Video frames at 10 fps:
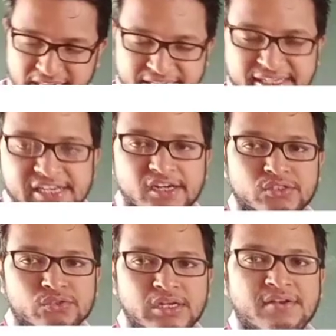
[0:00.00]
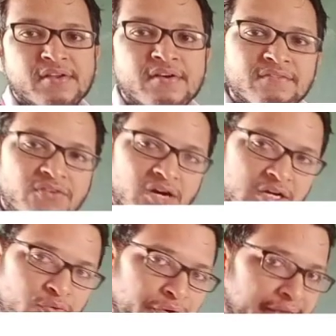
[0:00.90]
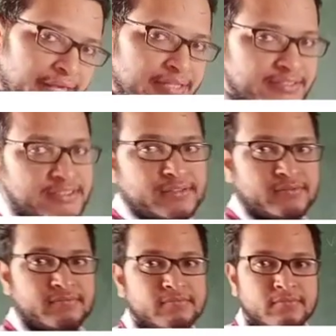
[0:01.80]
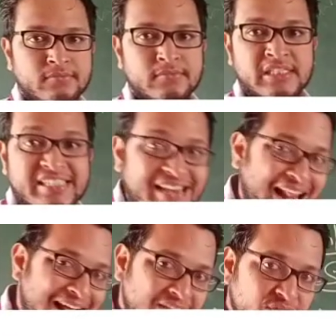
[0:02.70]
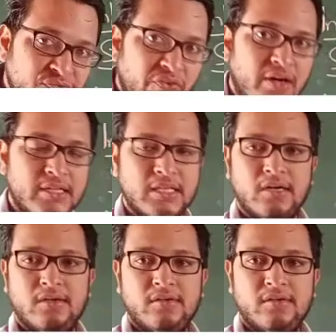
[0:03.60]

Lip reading: that clear, student? For which transfer the